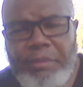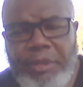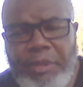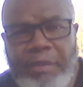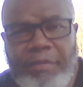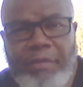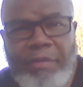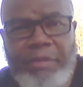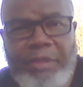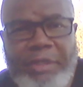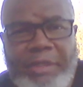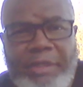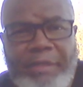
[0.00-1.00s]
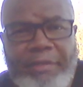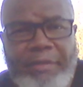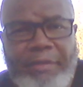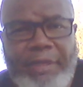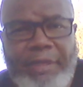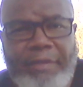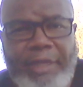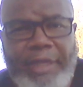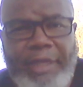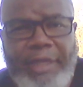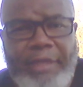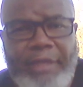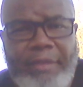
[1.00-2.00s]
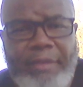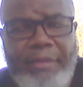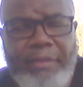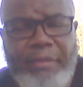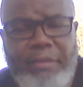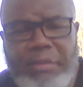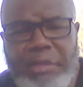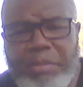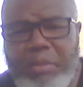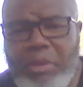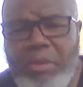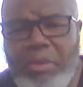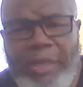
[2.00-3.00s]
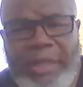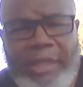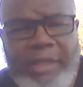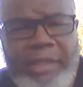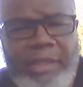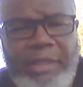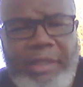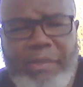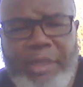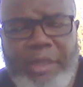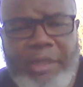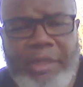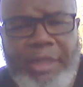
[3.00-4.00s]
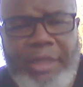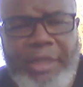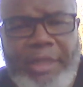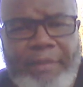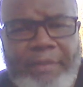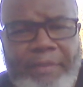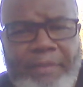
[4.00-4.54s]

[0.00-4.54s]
Love on yourself every day, small ways, any way that you can.